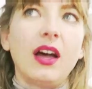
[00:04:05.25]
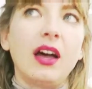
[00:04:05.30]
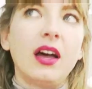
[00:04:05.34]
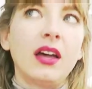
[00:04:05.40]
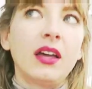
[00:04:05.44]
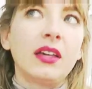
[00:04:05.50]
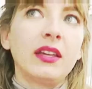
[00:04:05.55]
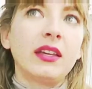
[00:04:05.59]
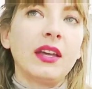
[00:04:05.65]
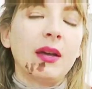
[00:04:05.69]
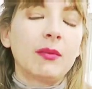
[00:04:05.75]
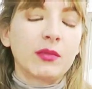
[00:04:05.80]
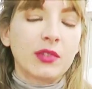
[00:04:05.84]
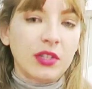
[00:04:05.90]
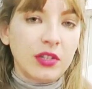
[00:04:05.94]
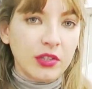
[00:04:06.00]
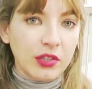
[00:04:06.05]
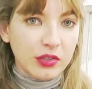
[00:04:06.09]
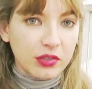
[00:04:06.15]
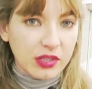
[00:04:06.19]
I am
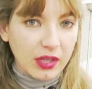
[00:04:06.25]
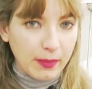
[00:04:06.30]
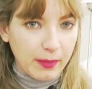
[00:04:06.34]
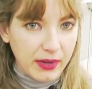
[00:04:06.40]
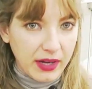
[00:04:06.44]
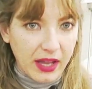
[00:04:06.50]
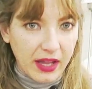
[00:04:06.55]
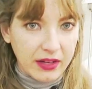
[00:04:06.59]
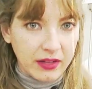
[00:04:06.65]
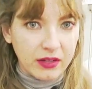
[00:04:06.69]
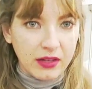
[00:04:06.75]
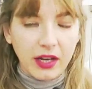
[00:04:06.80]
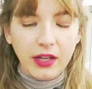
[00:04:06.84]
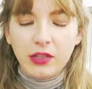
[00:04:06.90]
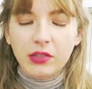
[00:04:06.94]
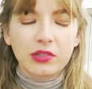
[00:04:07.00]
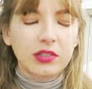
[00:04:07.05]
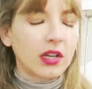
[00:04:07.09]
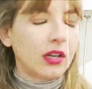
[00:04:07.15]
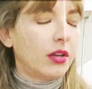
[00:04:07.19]
gonna use a planner. I
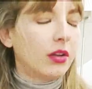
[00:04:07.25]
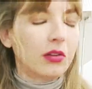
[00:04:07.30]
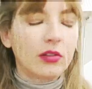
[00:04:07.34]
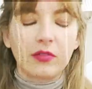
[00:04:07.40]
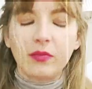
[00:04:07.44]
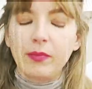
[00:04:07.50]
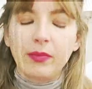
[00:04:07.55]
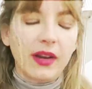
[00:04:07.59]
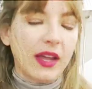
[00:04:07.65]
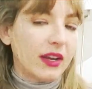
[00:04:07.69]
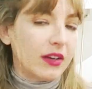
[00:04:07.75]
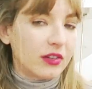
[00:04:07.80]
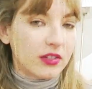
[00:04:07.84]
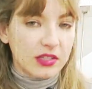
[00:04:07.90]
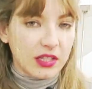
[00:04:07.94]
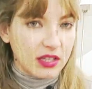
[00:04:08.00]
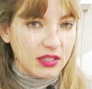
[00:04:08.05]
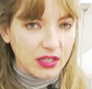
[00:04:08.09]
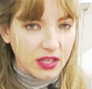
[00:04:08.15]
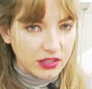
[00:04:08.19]
use a lot of
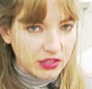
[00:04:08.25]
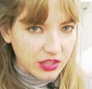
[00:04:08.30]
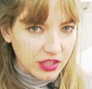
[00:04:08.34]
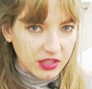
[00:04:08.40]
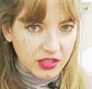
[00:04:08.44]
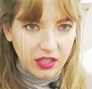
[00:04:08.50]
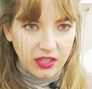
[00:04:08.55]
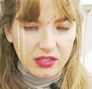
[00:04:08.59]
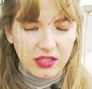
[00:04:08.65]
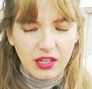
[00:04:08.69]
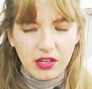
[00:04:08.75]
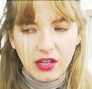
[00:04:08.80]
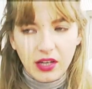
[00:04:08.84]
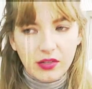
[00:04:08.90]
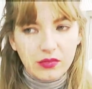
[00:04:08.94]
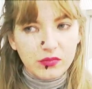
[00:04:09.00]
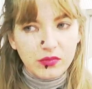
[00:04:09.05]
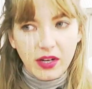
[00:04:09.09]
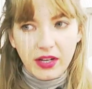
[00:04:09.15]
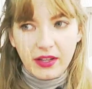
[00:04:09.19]
planners and agendas. I
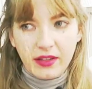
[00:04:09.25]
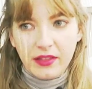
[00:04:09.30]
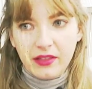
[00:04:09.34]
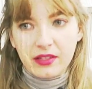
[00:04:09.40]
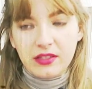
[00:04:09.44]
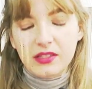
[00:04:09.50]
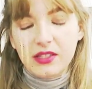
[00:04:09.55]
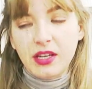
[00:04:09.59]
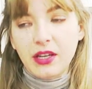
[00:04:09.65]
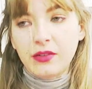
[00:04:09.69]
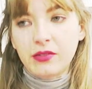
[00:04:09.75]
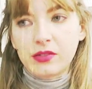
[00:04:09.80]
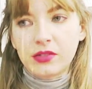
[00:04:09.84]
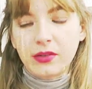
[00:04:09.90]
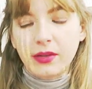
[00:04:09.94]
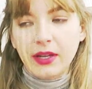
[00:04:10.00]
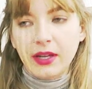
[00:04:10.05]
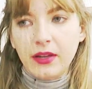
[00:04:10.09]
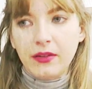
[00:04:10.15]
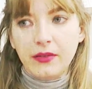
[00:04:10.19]
like writing things down.
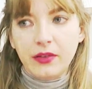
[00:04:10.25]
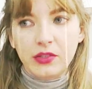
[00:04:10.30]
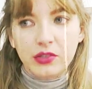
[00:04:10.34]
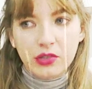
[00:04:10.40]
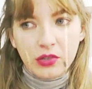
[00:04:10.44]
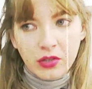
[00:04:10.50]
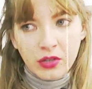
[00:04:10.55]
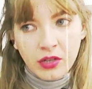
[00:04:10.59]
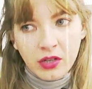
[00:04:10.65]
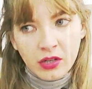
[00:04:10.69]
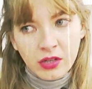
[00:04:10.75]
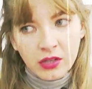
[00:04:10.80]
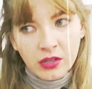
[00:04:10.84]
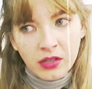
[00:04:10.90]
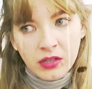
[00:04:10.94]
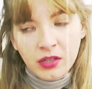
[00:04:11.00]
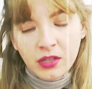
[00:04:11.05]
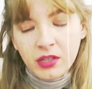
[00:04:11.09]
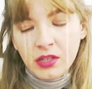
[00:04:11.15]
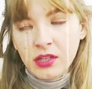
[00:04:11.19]
So I have a
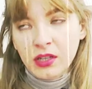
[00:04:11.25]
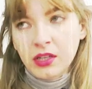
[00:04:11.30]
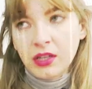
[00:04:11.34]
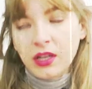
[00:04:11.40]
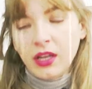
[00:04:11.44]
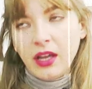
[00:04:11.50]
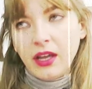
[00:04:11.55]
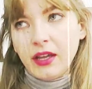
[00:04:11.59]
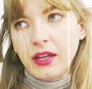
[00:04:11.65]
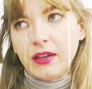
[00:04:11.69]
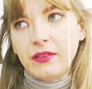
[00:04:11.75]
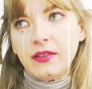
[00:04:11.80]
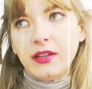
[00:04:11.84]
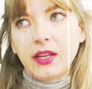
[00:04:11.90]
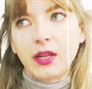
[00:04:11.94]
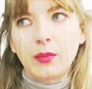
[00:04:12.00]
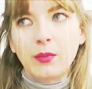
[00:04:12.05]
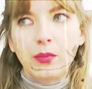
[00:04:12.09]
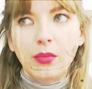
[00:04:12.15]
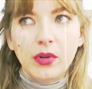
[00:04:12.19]
journal, I have
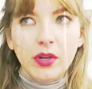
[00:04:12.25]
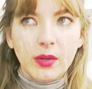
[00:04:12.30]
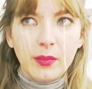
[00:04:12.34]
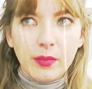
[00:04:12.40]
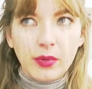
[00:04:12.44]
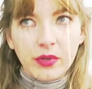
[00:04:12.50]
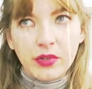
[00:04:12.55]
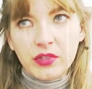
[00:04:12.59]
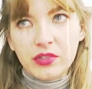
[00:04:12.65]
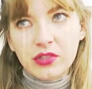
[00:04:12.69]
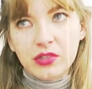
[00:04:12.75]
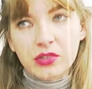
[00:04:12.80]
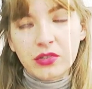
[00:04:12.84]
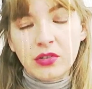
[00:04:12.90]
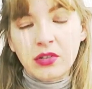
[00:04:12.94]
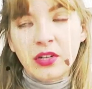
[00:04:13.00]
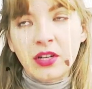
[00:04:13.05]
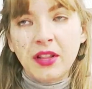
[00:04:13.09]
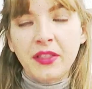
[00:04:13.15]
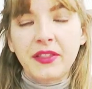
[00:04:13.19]
like a bullet point
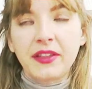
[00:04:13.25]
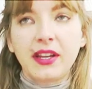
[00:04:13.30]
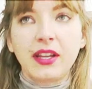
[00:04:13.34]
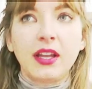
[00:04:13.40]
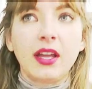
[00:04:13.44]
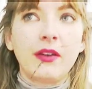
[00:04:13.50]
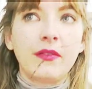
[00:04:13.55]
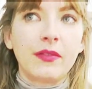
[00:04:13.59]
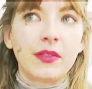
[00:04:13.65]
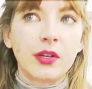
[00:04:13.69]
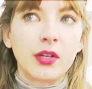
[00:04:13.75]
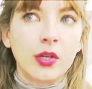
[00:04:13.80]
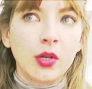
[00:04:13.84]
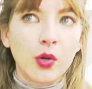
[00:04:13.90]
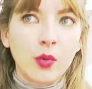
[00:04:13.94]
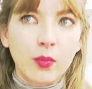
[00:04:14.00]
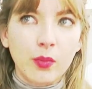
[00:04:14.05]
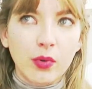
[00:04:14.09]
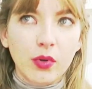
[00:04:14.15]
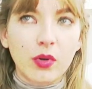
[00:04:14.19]
journal, then I have the
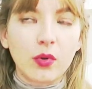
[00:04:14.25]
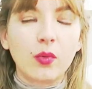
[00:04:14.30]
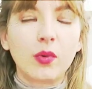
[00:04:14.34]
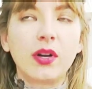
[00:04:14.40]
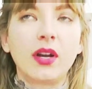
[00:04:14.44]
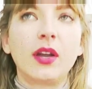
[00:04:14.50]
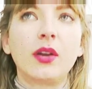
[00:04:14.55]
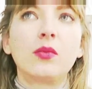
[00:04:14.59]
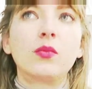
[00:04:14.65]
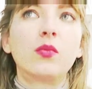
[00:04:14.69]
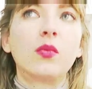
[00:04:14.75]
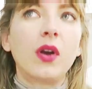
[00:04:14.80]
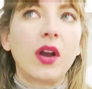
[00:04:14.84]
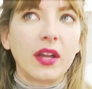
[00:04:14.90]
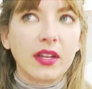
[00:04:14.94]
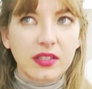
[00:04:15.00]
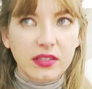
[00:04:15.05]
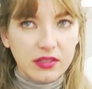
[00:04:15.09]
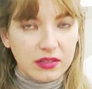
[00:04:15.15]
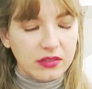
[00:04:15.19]
notebook where I
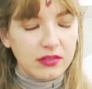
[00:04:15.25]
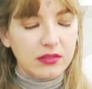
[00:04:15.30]
write